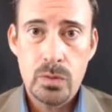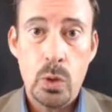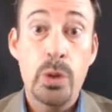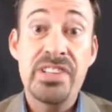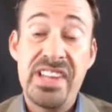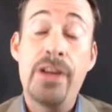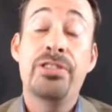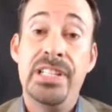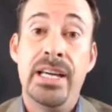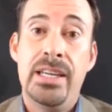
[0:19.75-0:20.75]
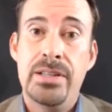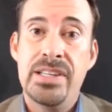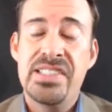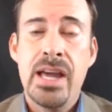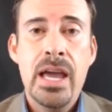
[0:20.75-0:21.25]
Well, it sounds
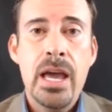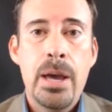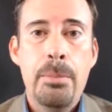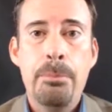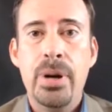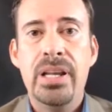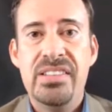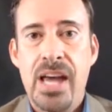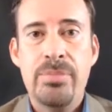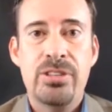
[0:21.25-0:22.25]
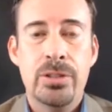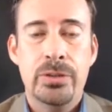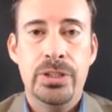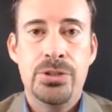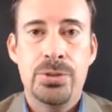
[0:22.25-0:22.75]
ridiculous, but it's
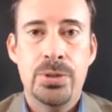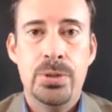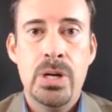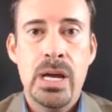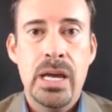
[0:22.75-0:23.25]
absolutely true.